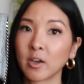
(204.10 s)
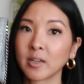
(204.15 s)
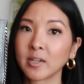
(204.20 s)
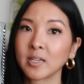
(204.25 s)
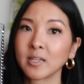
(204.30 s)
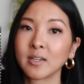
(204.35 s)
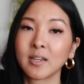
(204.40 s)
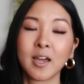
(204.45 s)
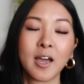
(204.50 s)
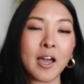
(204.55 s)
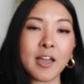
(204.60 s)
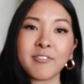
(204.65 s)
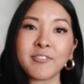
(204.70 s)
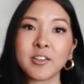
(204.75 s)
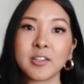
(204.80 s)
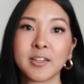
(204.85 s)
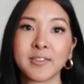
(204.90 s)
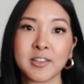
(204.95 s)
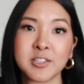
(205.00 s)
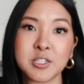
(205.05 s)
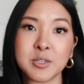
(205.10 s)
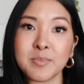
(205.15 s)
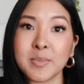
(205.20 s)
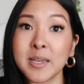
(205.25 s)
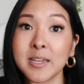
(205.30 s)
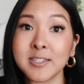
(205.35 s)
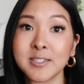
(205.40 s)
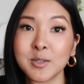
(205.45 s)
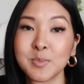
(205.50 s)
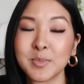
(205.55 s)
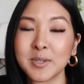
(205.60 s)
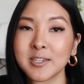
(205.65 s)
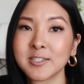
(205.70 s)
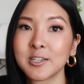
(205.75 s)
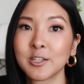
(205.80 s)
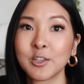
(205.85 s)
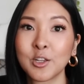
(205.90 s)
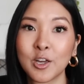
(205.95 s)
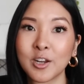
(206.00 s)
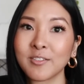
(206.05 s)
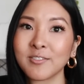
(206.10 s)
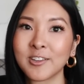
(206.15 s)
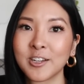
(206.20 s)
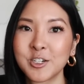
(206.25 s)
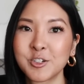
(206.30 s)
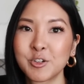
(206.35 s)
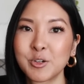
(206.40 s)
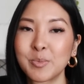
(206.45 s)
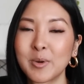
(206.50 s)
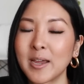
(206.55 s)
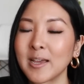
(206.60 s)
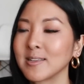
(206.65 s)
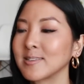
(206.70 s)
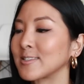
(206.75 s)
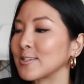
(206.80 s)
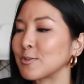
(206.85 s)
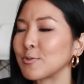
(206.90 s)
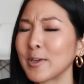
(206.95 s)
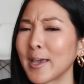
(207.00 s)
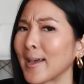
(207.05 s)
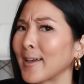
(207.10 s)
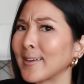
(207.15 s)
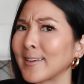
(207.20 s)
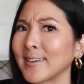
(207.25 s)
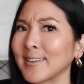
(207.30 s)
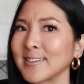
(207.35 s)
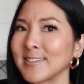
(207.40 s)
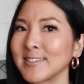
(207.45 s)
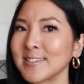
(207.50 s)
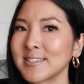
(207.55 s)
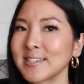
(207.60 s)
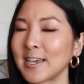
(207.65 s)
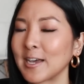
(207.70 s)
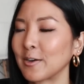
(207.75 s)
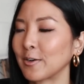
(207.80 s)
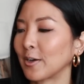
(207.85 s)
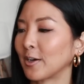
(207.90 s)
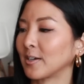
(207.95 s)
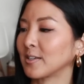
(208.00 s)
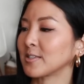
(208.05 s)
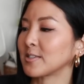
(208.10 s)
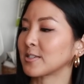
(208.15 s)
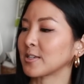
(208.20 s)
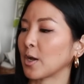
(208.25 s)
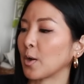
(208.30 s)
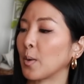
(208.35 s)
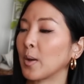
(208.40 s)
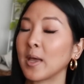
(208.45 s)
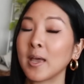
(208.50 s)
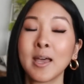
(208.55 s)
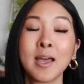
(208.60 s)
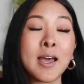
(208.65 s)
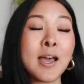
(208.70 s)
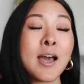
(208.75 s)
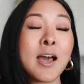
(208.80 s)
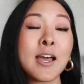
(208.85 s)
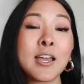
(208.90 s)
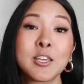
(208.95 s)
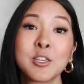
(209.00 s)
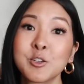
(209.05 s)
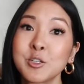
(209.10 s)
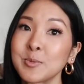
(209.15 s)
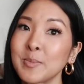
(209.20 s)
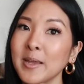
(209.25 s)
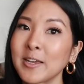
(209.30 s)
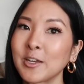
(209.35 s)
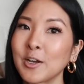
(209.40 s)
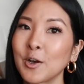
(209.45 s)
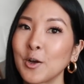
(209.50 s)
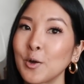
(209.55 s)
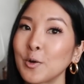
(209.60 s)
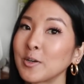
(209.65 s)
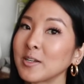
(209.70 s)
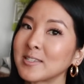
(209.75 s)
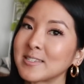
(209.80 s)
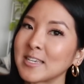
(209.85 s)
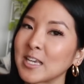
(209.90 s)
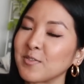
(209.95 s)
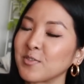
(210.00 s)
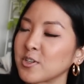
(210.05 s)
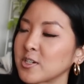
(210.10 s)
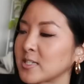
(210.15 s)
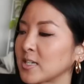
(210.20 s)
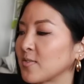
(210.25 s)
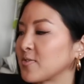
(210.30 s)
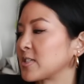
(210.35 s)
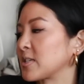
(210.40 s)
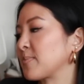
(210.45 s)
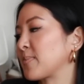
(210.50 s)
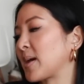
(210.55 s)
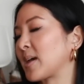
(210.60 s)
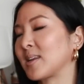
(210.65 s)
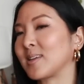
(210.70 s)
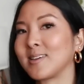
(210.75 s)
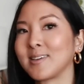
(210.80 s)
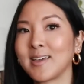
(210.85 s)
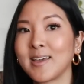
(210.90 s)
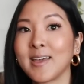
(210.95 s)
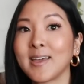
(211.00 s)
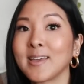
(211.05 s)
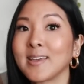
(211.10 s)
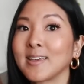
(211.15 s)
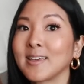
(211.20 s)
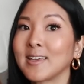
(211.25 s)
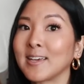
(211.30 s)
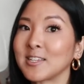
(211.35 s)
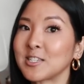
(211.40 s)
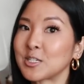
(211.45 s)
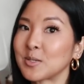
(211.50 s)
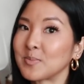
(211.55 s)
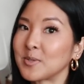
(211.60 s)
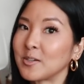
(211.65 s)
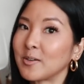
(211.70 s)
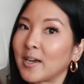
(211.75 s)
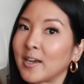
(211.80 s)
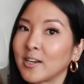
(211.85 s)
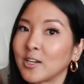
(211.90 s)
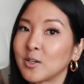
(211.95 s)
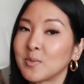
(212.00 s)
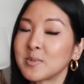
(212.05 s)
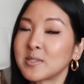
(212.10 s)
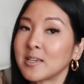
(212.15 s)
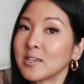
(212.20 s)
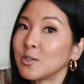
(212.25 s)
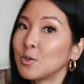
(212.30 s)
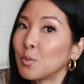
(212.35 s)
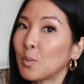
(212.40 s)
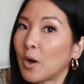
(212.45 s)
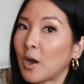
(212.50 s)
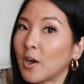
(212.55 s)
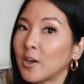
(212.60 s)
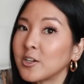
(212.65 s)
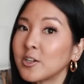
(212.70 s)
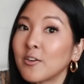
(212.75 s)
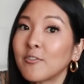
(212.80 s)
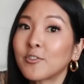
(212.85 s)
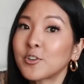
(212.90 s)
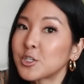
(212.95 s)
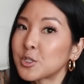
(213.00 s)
on it, I feel like that's amazing, because a lot of luxury brands you can't get a discount on. So use my code, save yourself some money, and get some new items that you want for